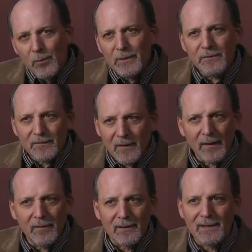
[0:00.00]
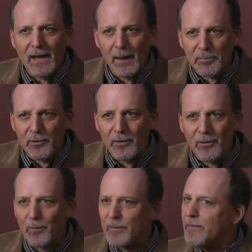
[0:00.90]
would say that Kepler,
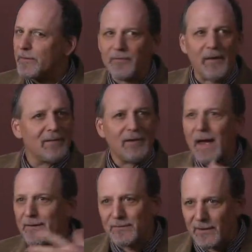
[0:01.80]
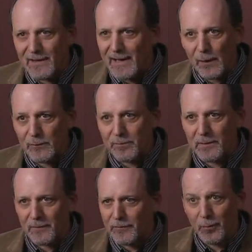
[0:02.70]
with this fantastic
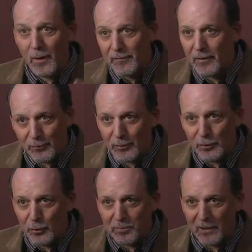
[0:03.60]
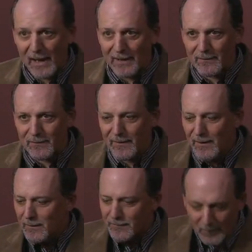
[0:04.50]
announcement of 1,200 new planets,
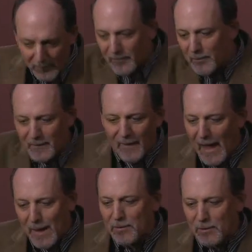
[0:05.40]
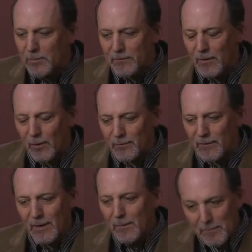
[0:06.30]
some of them in the habitable zone,
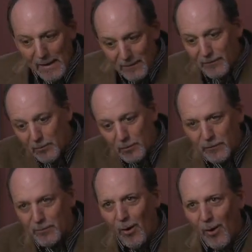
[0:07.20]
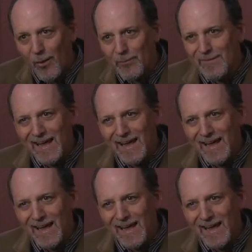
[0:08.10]
many of them are small,